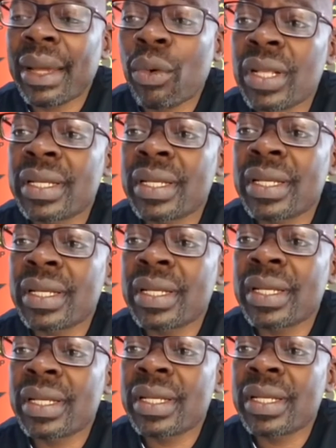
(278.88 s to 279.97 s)
holiday,
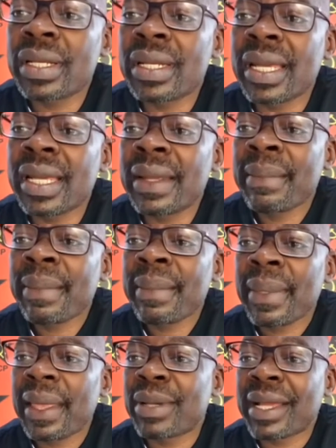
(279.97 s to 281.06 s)
it becomes much
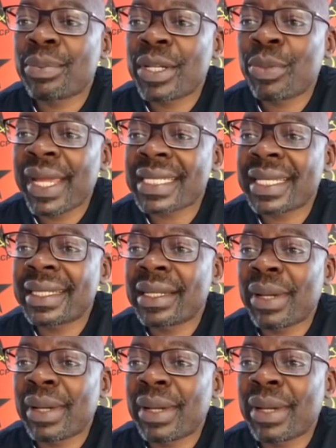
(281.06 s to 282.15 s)
more extended by
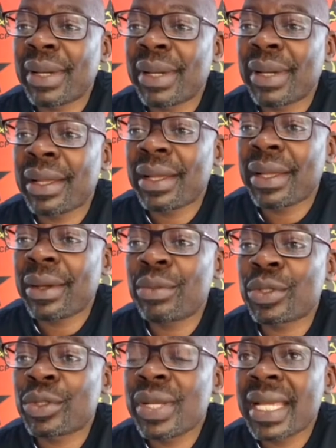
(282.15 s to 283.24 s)
almost 2 years,
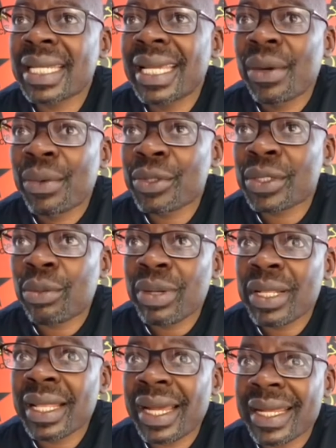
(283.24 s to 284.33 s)
which was completely
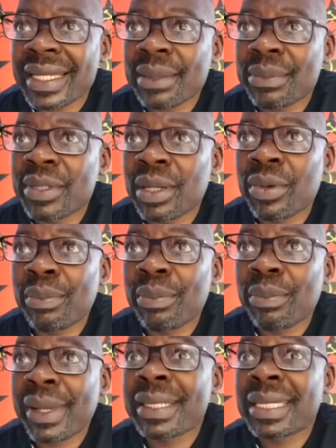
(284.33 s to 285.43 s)
unacceptable. But
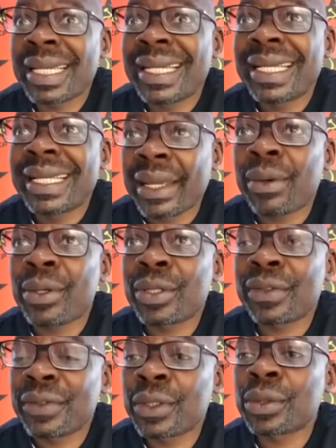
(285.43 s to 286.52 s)
they also
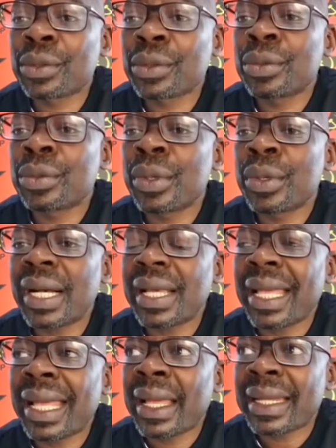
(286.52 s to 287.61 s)
refused to
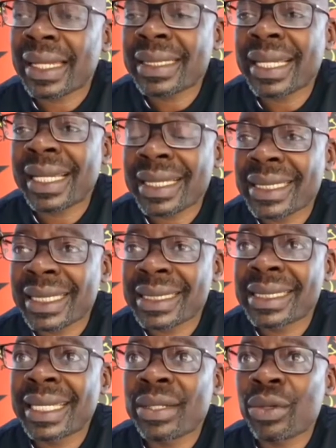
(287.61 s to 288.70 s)

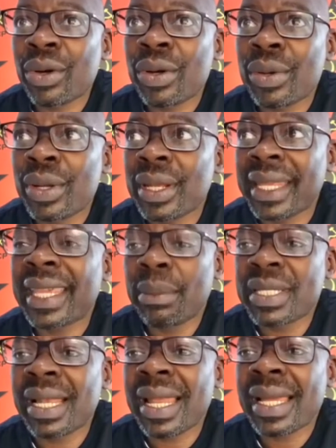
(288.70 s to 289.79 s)
resuscitate or
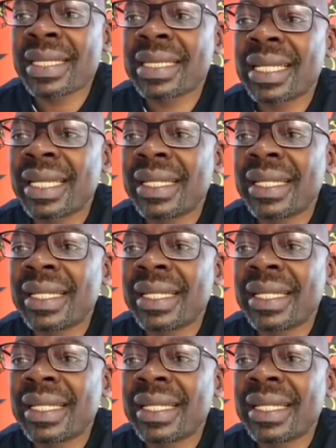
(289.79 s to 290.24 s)
recapitalize